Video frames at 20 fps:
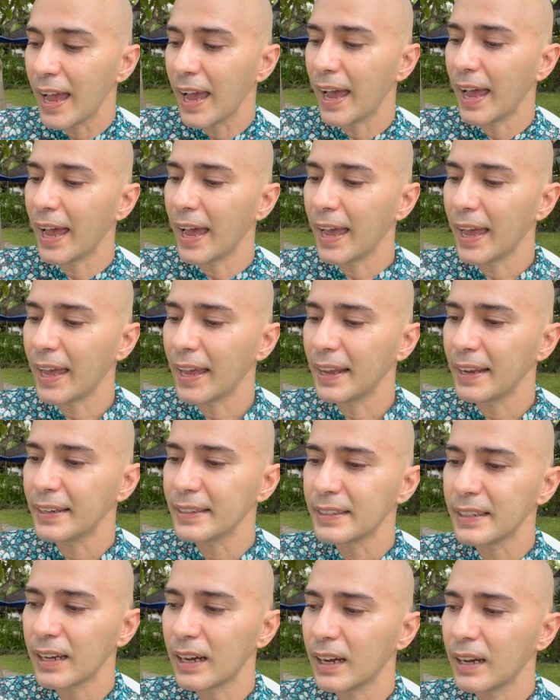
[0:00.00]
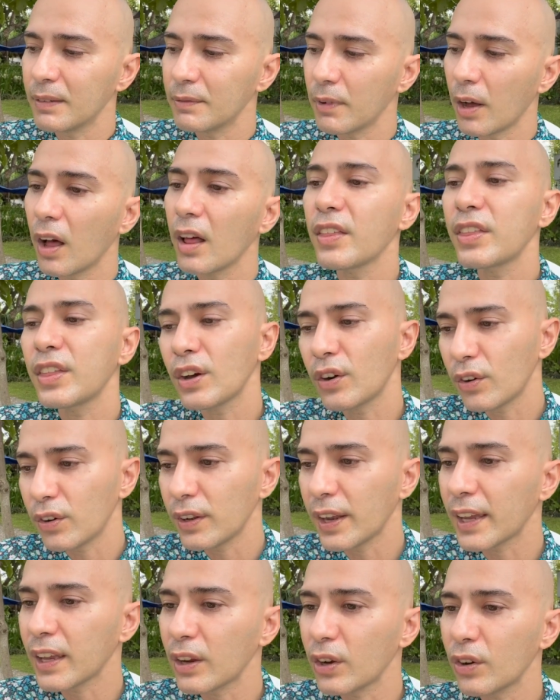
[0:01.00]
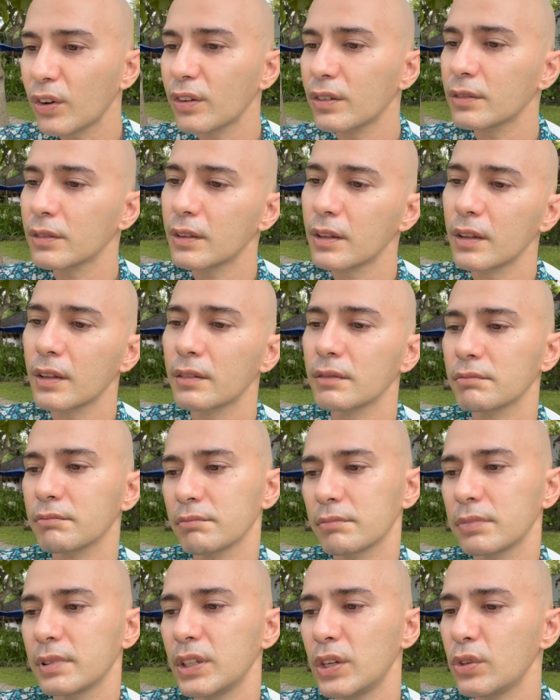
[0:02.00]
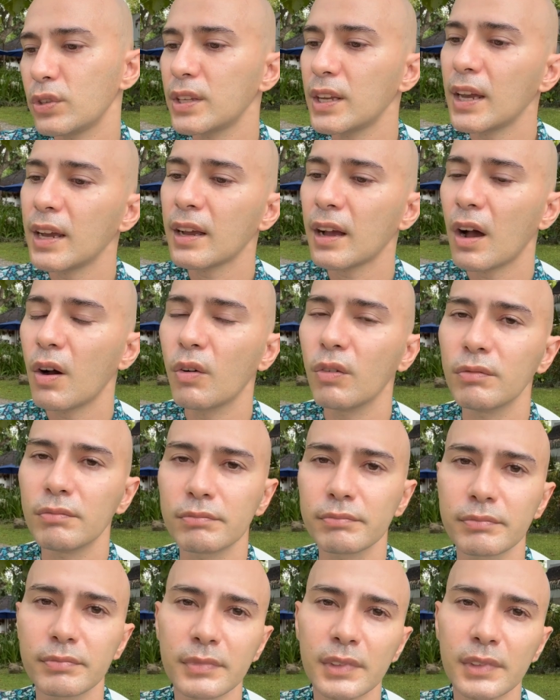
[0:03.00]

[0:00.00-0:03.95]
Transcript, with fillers: and um, although like you know using um,